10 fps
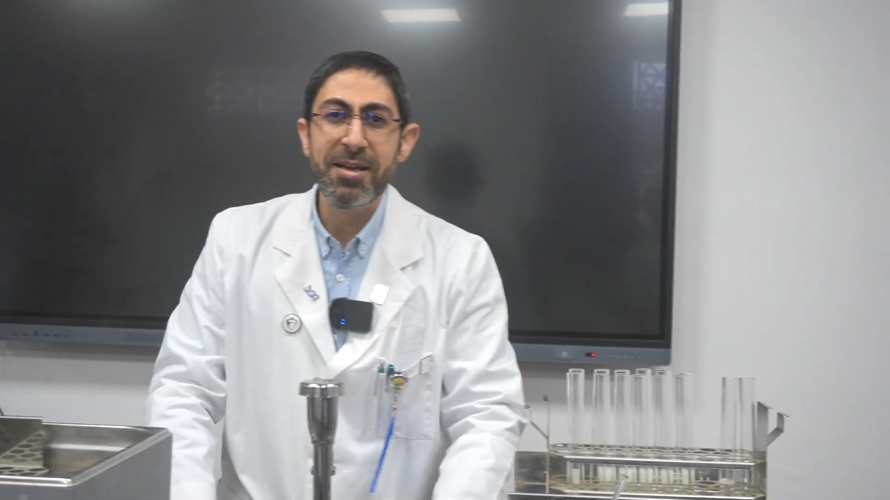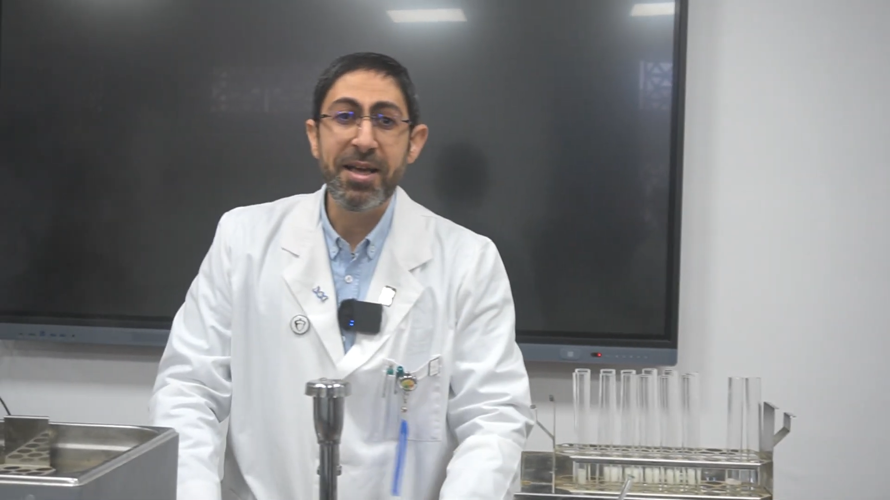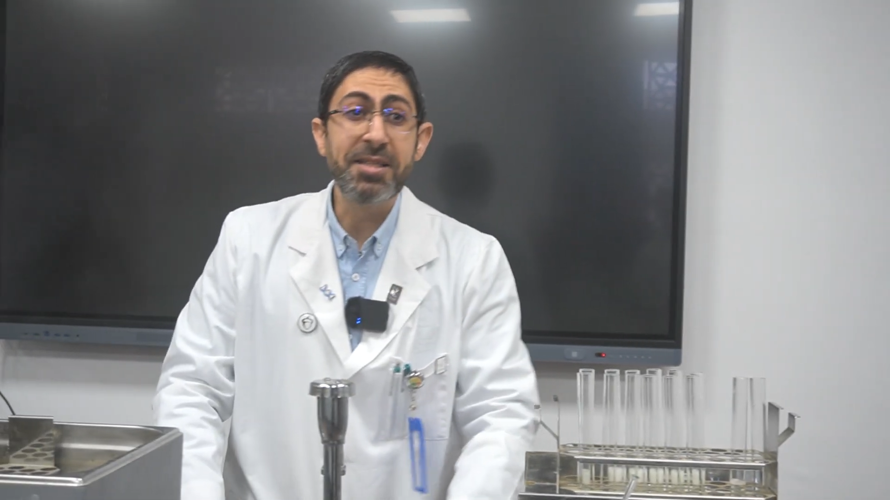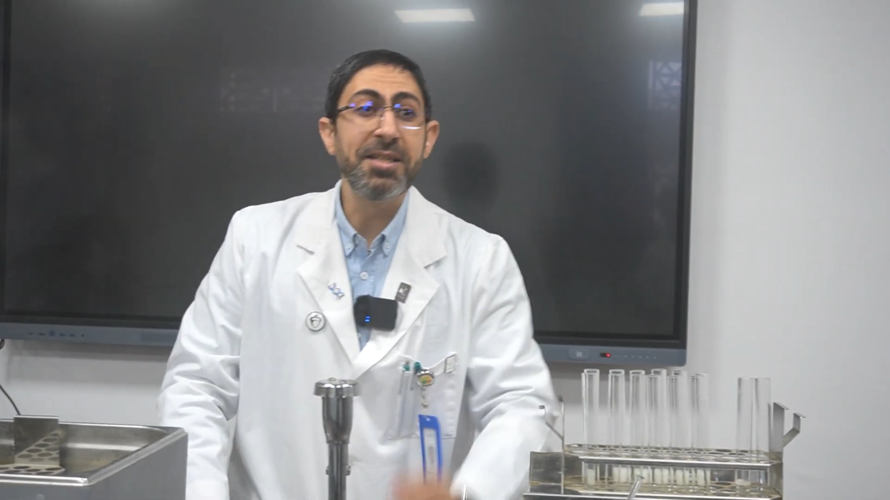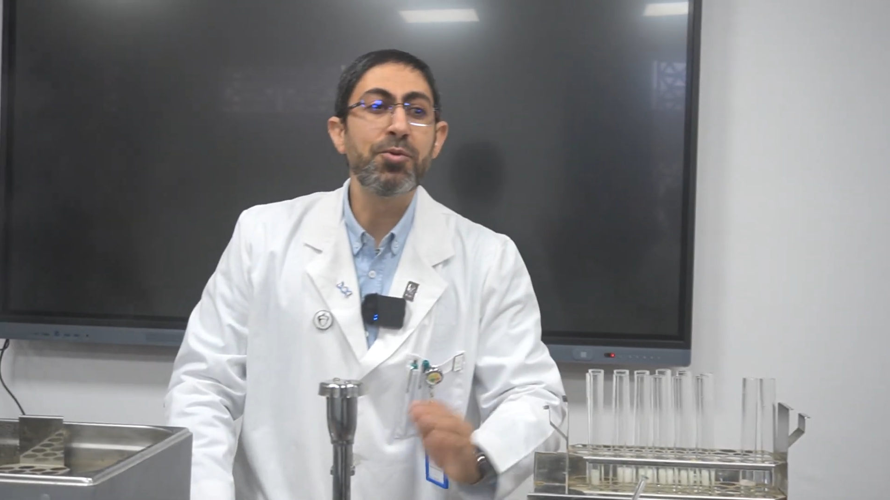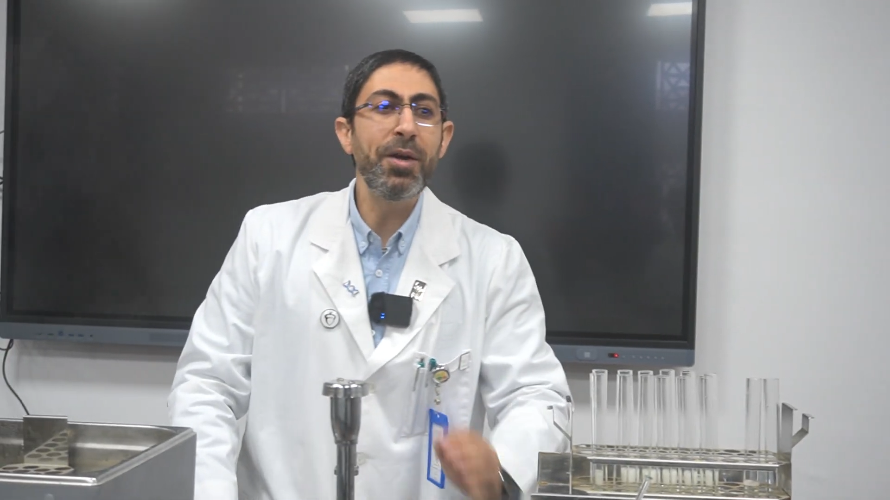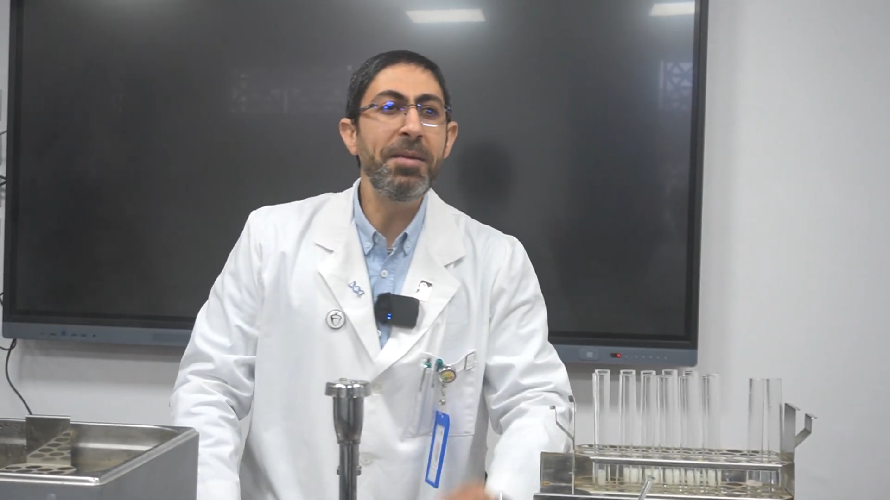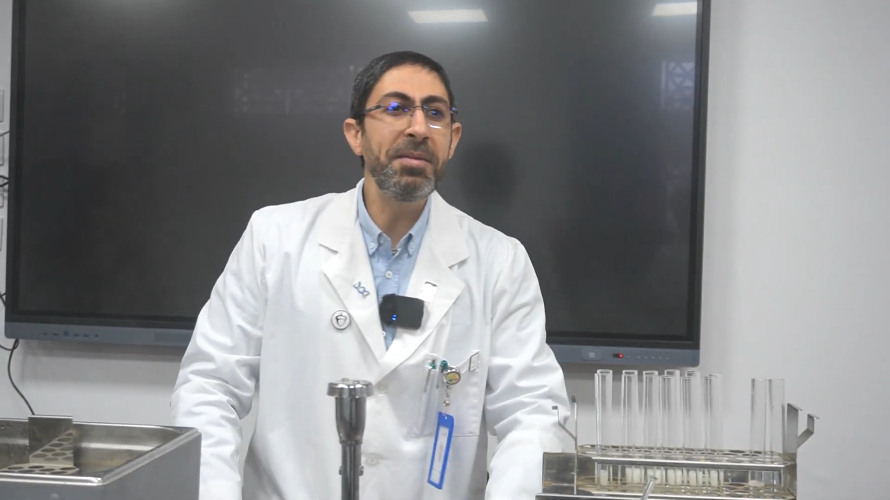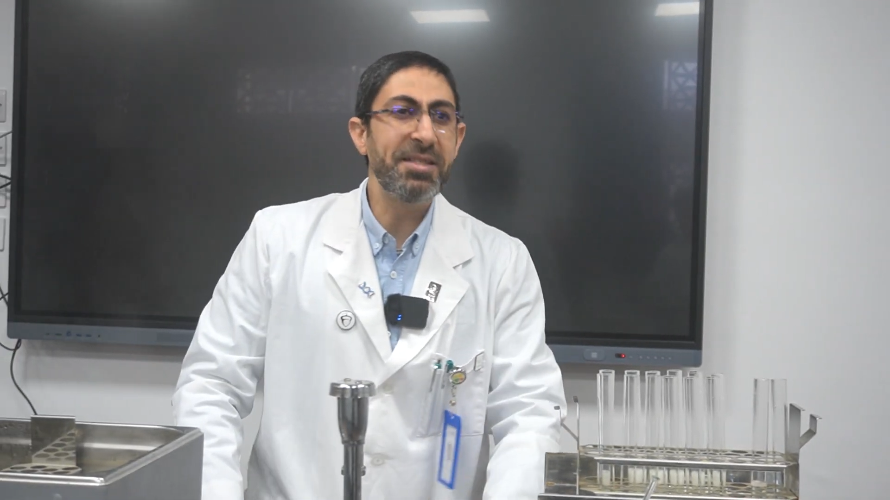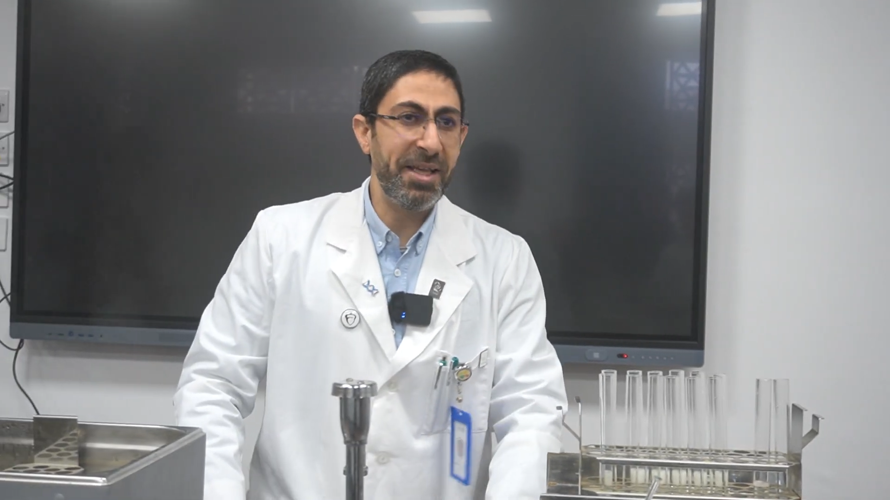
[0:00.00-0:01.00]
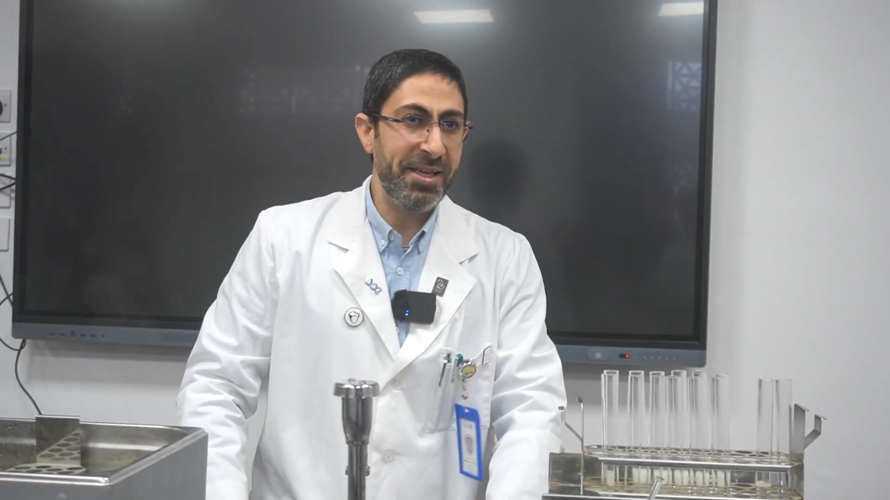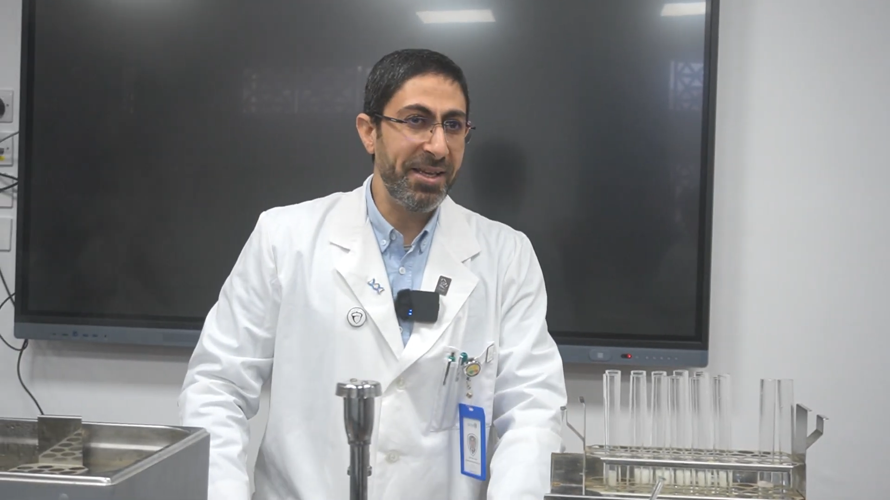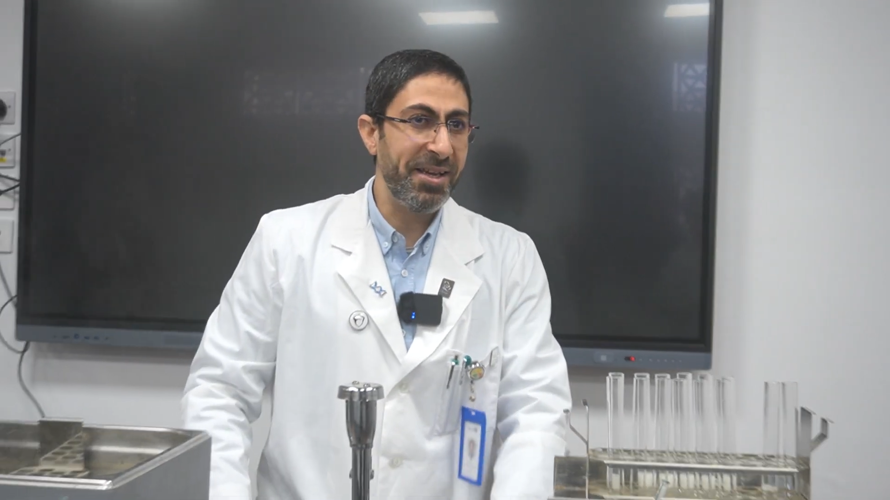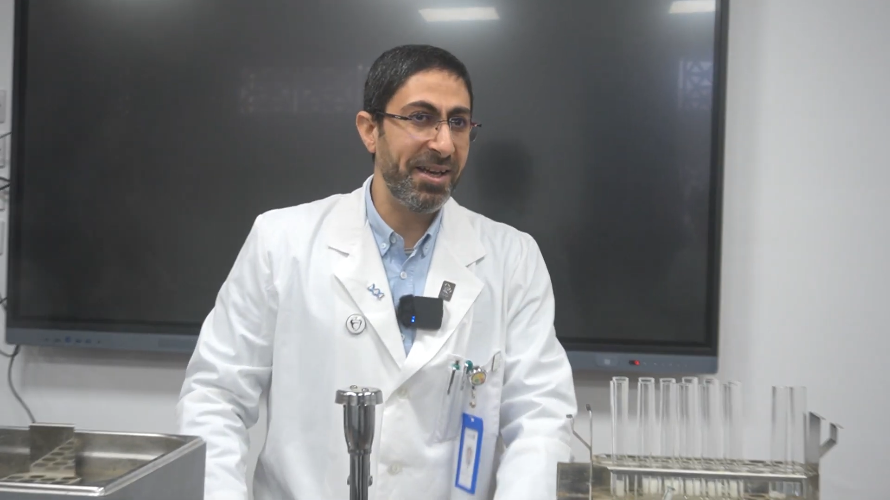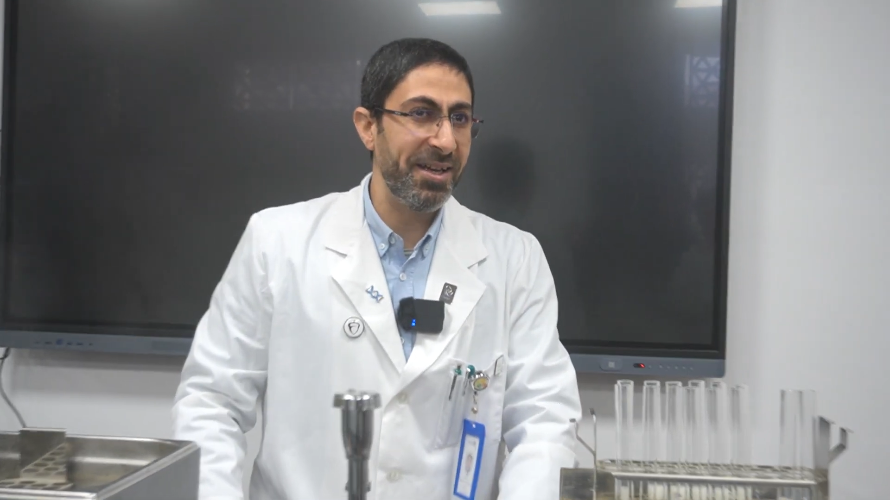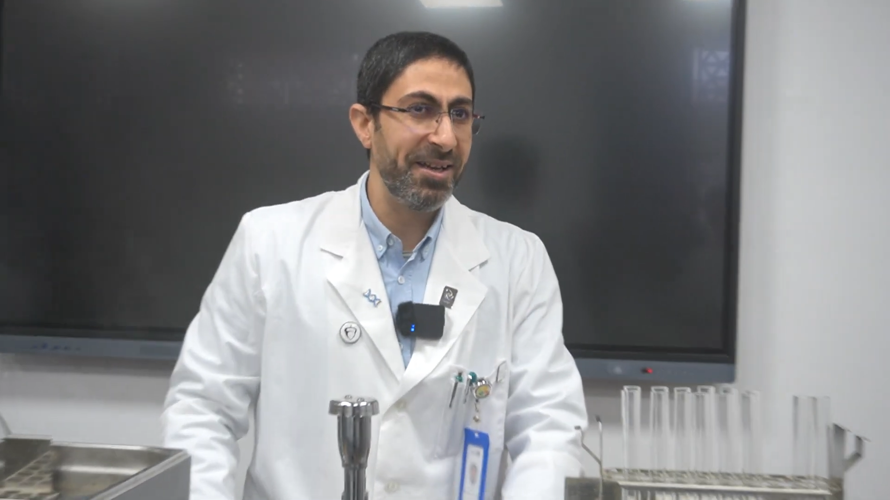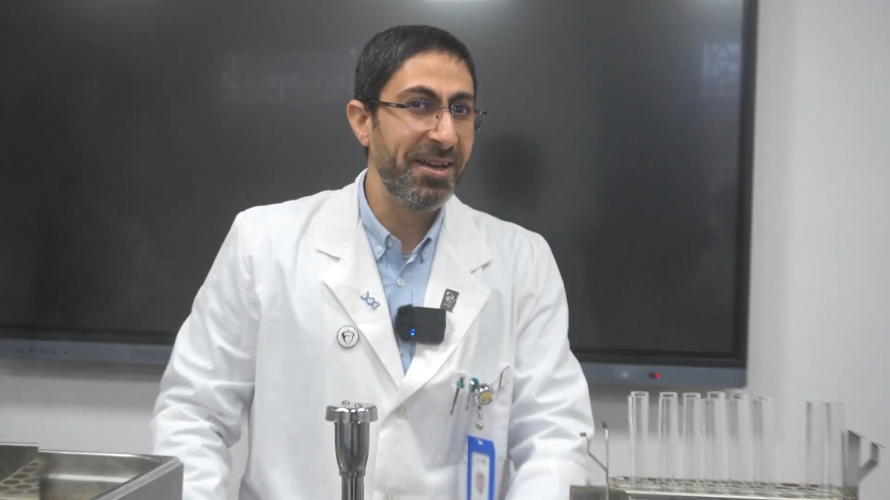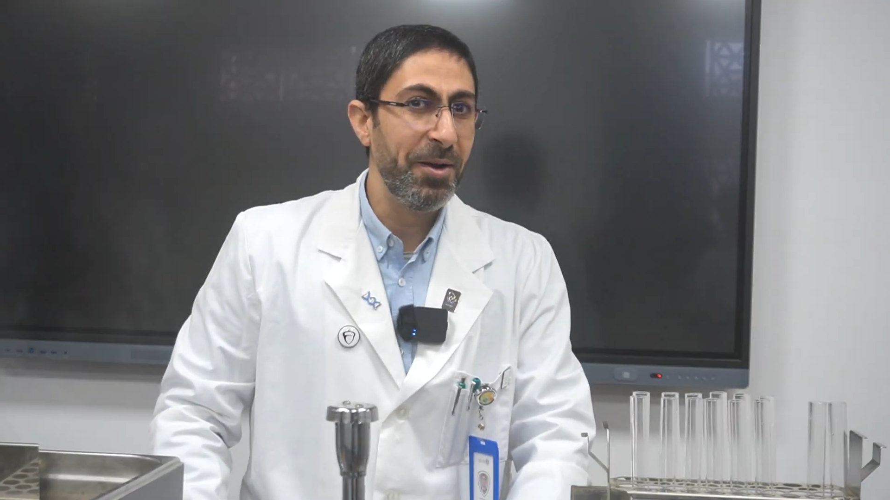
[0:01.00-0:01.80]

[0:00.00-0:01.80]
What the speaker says: extremely taken care,